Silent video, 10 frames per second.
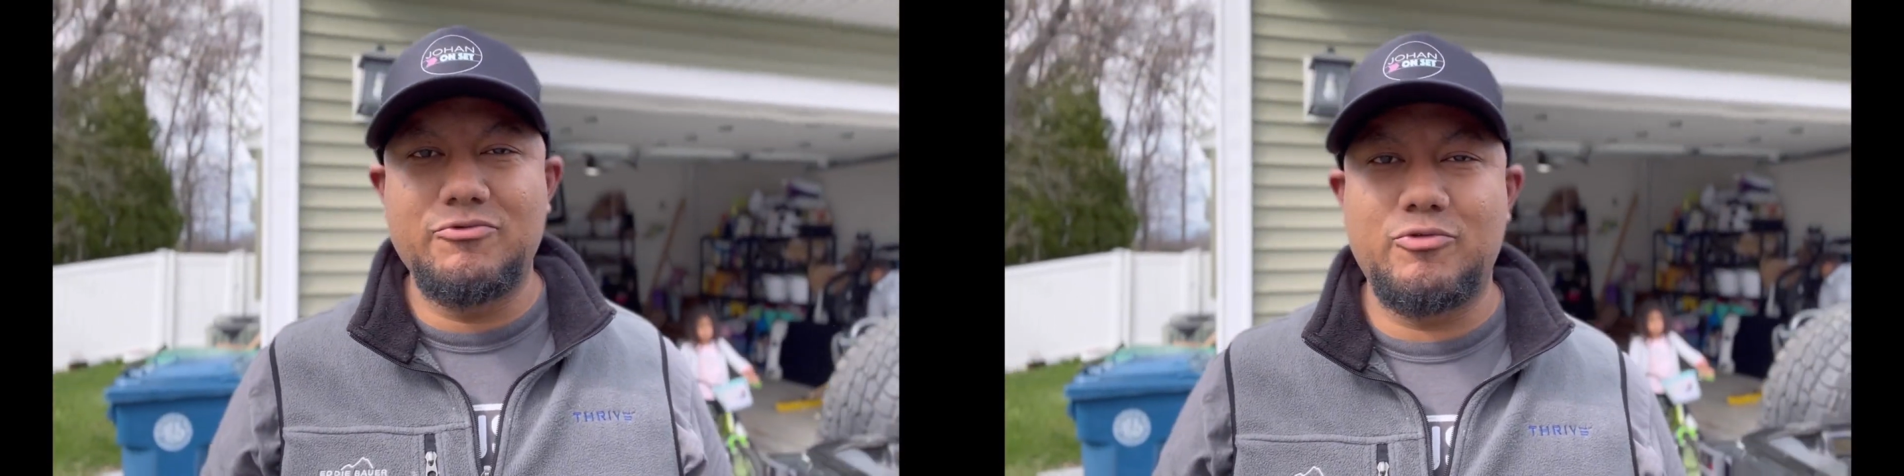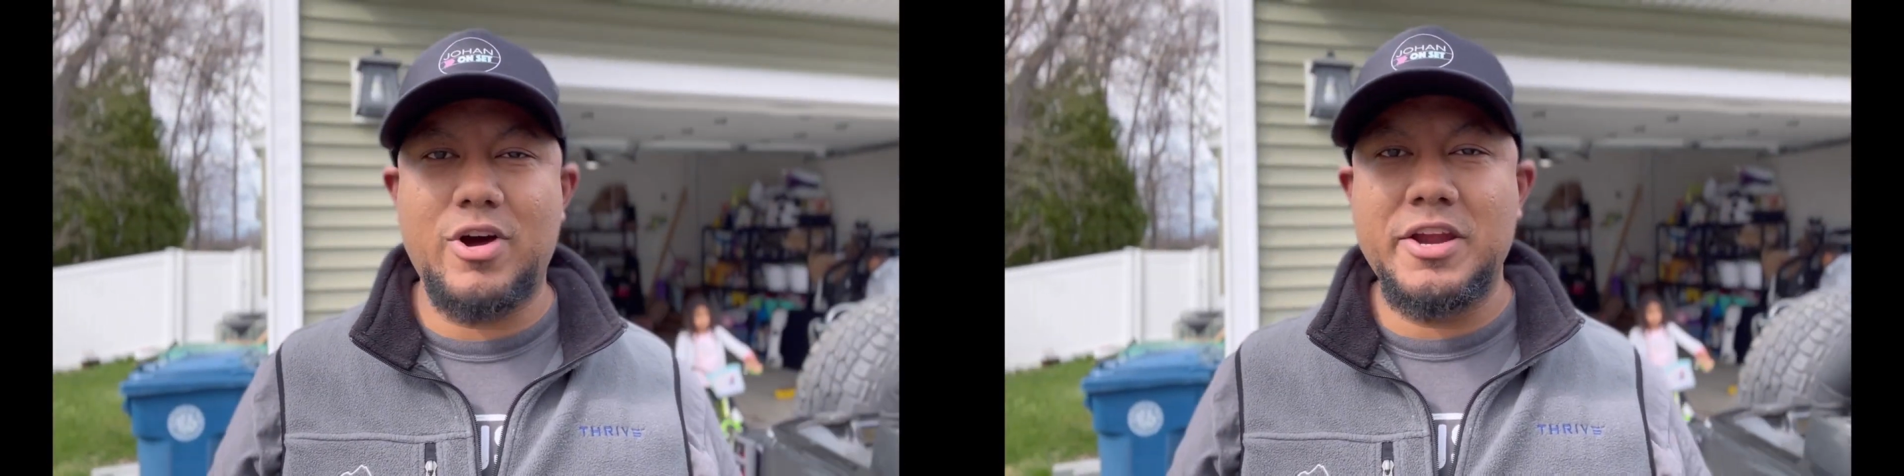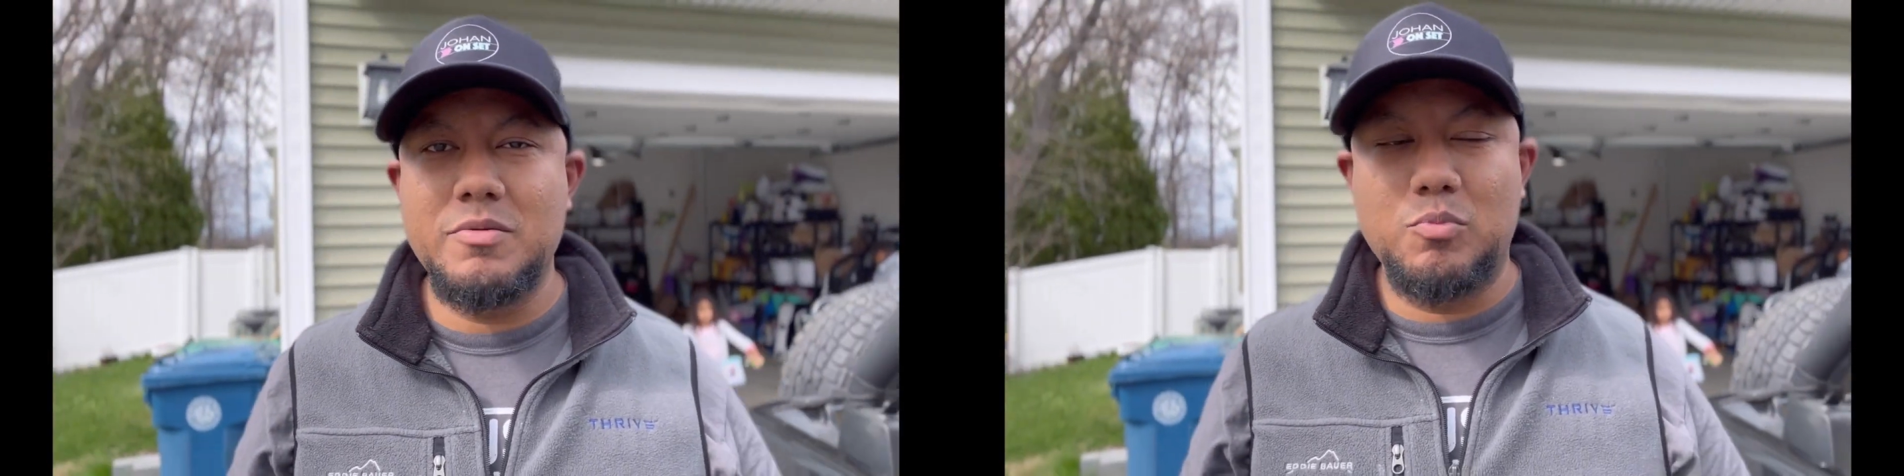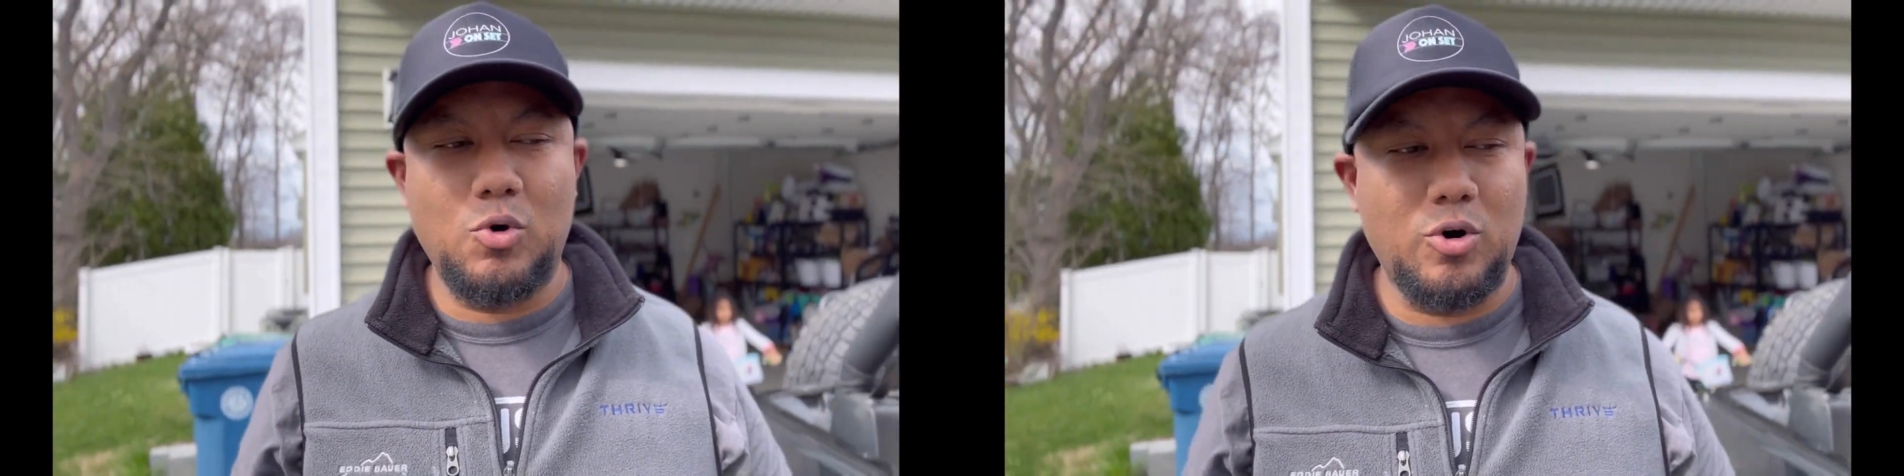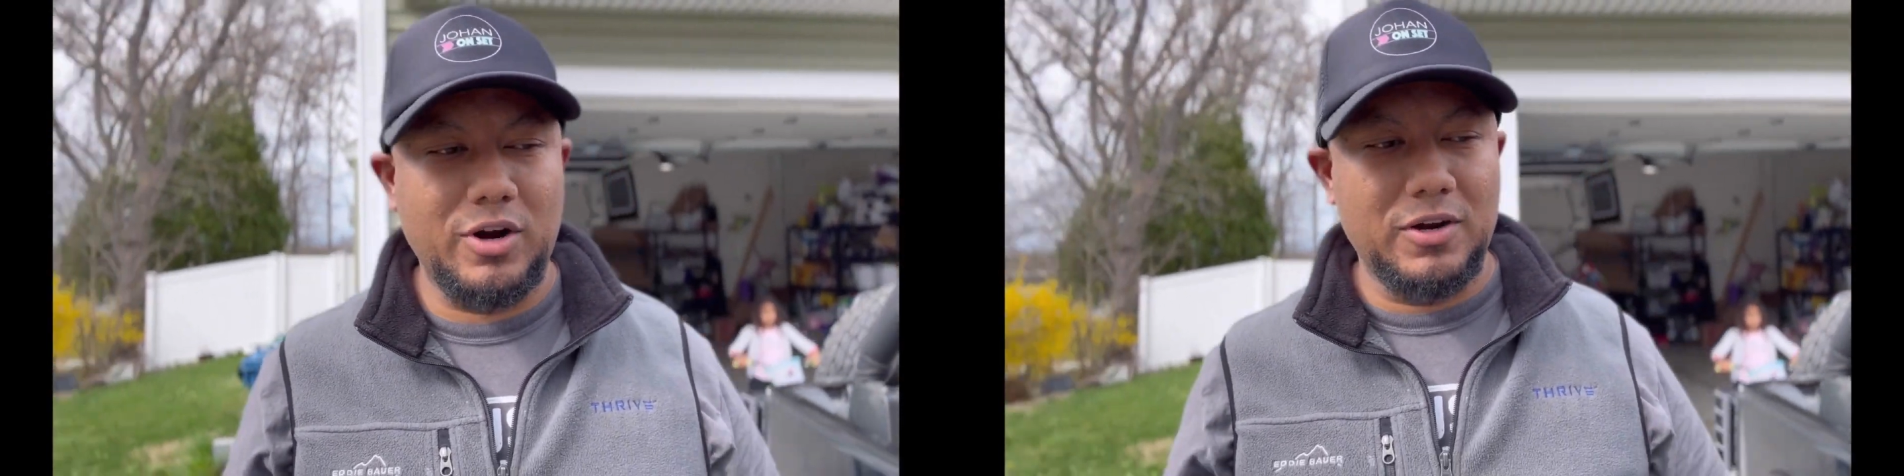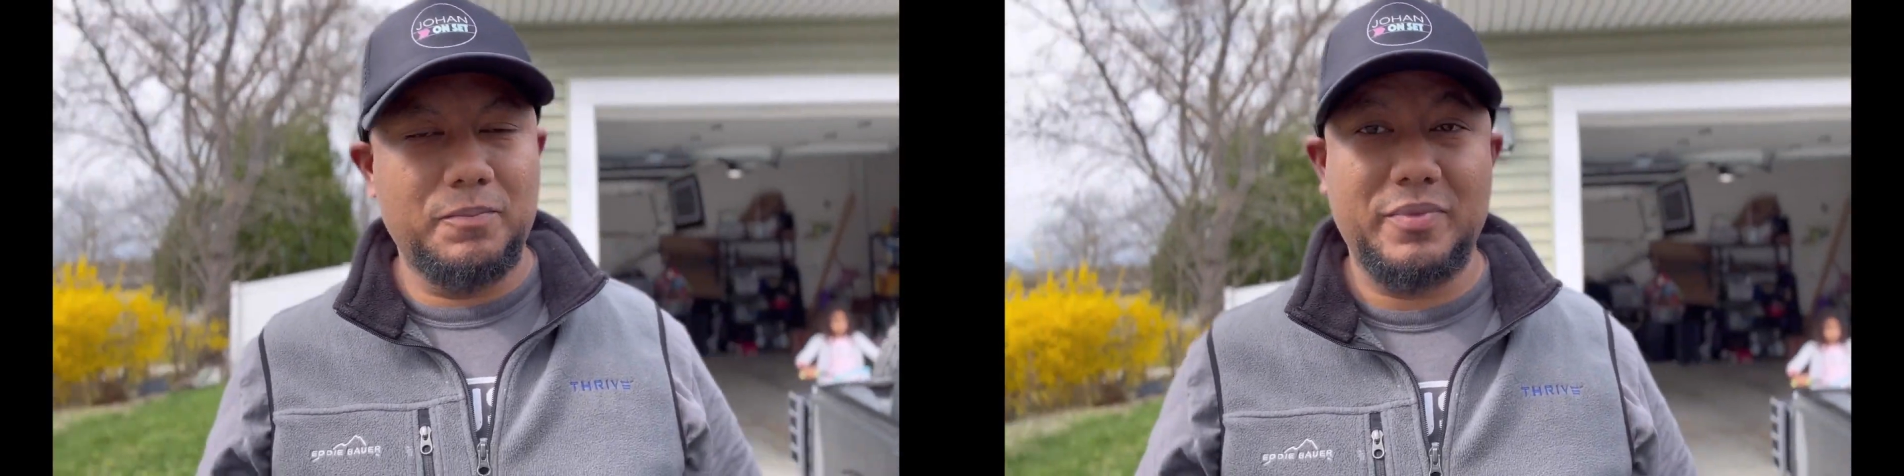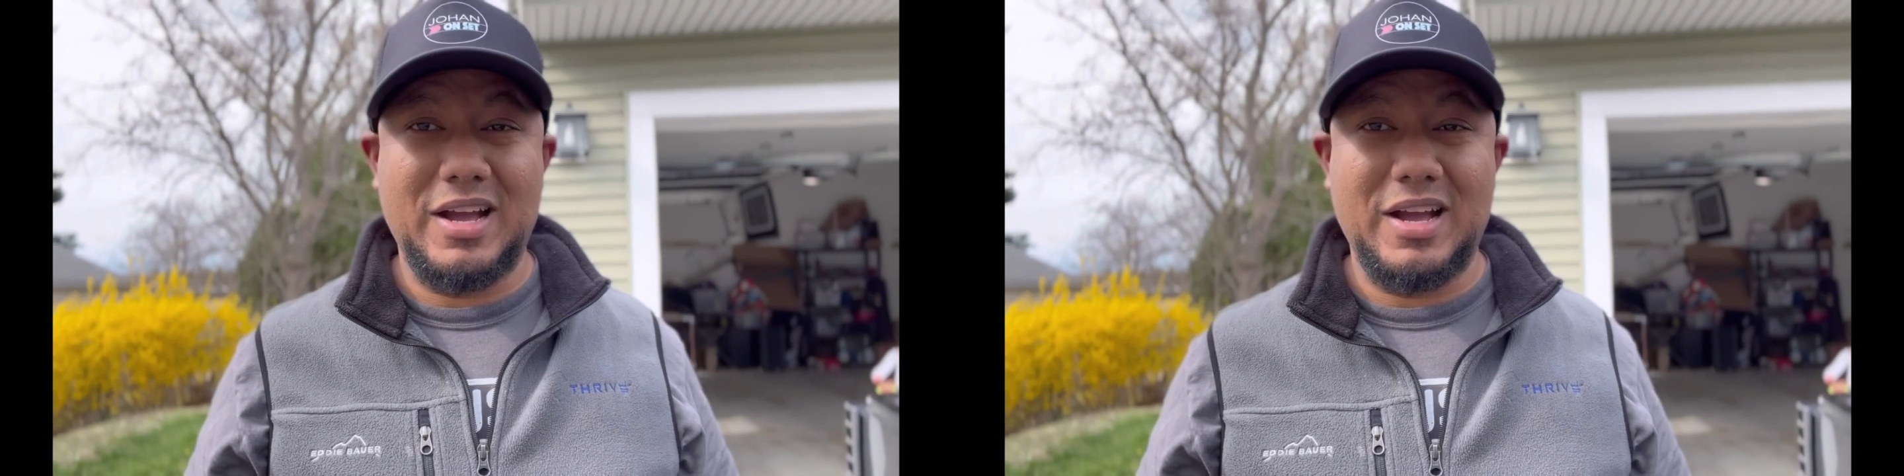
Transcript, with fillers: running board.